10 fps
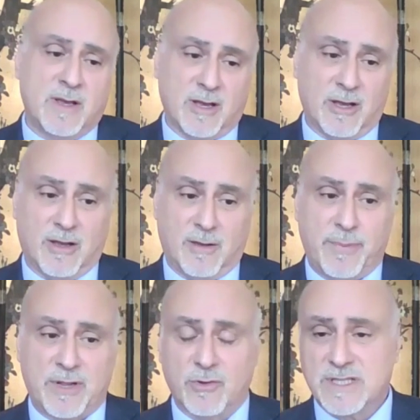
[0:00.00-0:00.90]

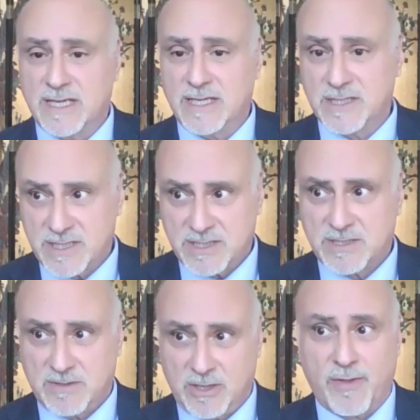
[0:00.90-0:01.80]
But those things,
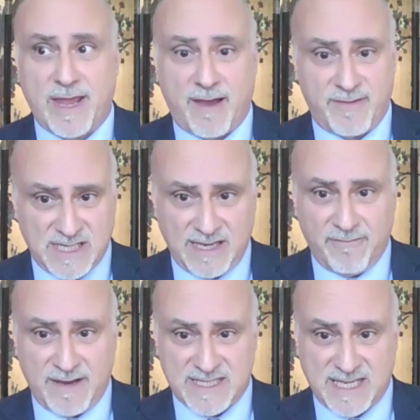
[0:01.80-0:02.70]
they obviously
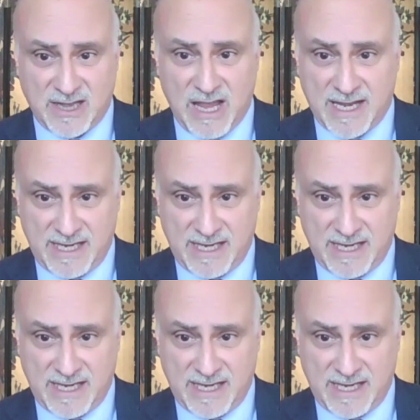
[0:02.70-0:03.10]
invested a lot